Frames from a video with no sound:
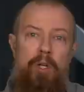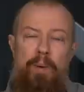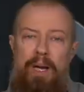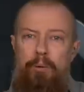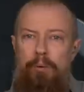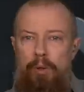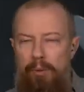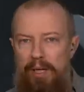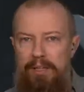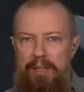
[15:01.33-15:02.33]
around. Low
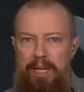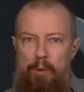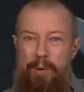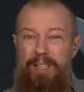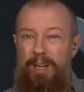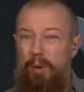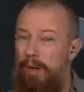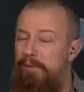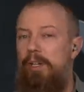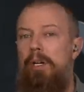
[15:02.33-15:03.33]
light, the camera might not
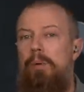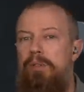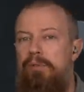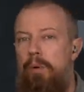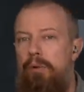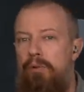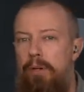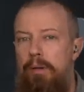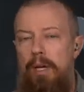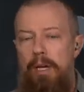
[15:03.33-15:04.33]
quite figure out what to focus
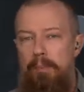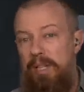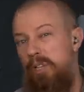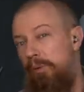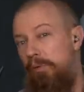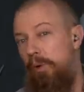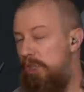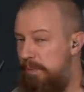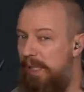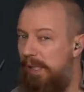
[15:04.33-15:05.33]
on, but that's where
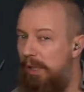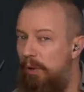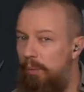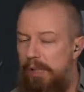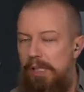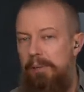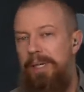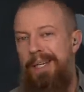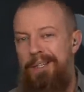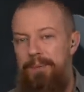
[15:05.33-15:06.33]
focus peaking can really come
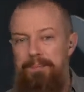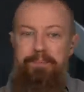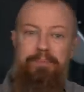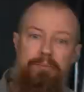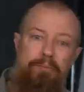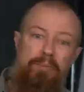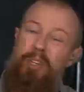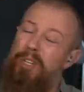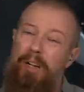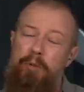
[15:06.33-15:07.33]
in handy.
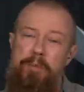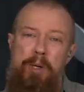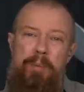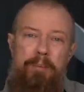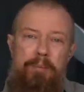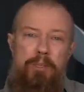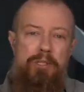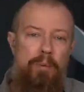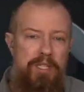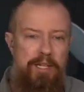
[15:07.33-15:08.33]
You're going to have to experiment.
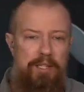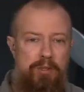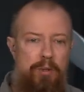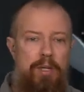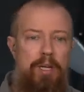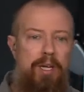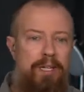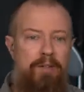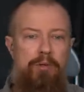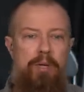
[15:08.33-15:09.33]
There's no easy answer to it.
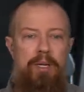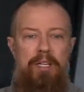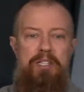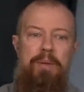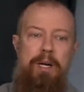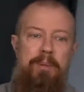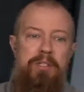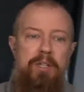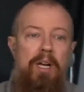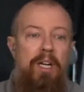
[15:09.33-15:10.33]
Give it a try and see what
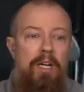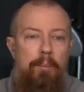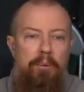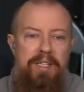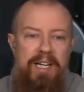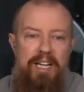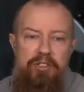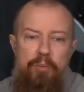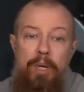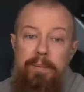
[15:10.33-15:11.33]
happens. Brent
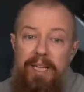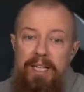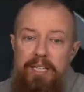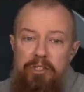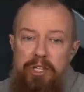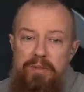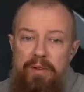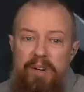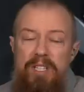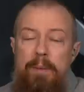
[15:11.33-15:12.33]
asks, when am I getting a
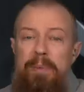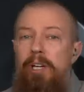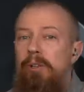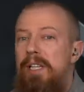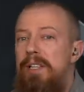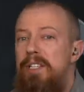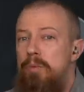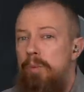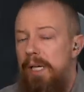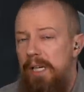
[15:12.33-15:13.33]
GH5S? Apparently
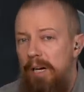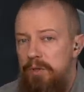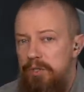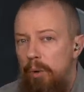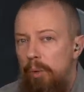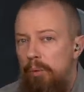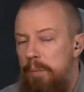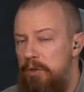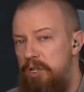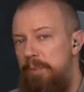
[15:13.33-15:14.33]
this week. I was told
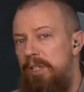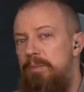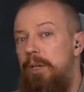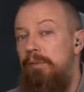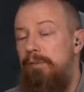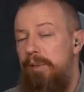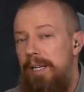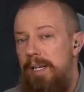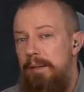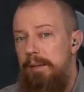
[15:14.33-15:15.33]
one was shipping to me on
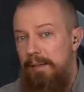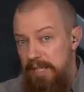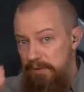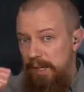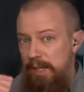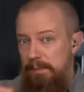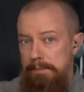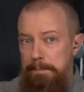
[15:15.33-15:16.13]
Friday, last Friday.